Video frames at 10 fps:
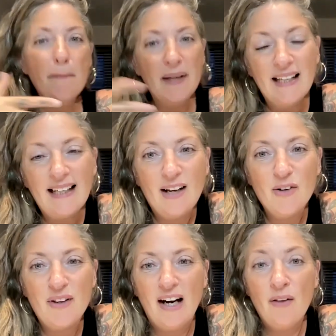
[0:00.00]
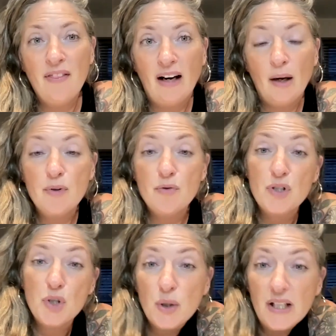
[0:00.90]
being out there, and then I would
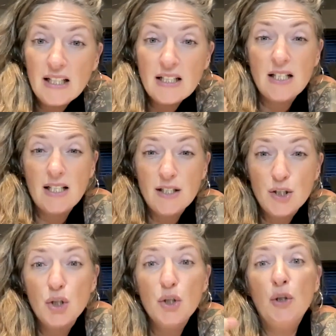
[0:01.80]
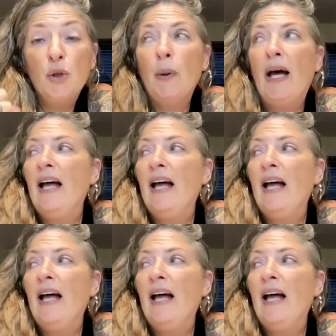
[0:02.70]
retreat into this too